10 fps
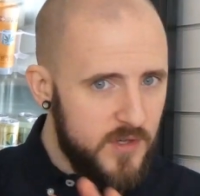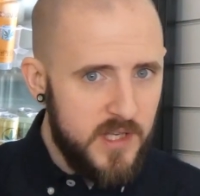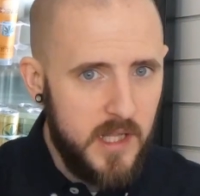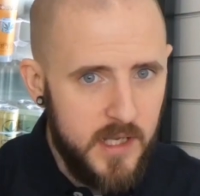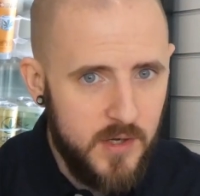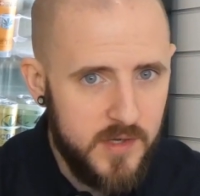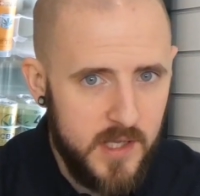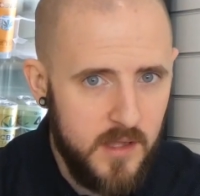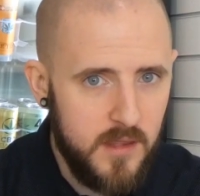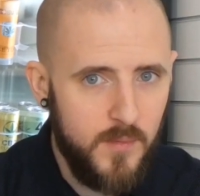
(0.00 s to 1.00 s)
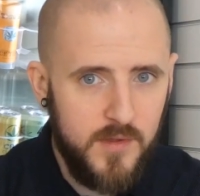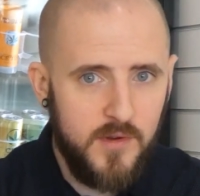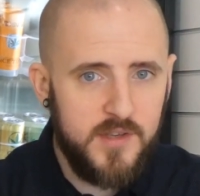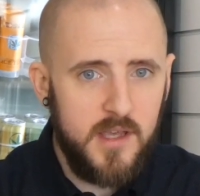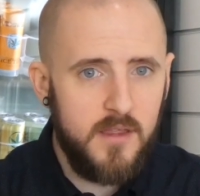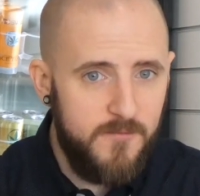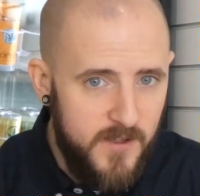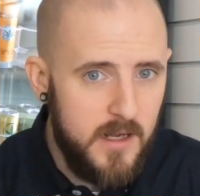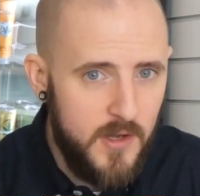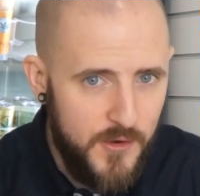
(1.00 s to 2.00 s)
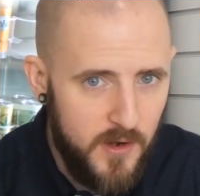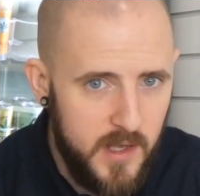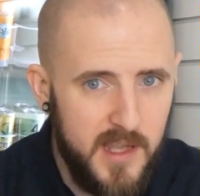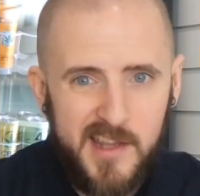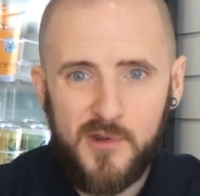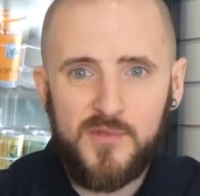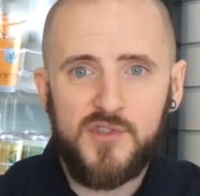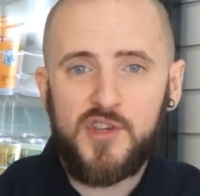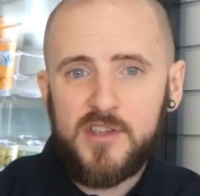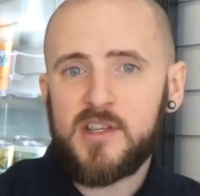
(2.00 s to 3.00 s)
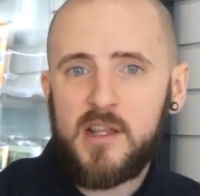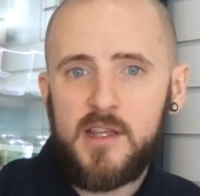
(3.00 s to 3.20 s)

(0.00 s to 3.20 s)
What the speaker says: You don't just clean your teeth when your teeth feel dirty, and you don't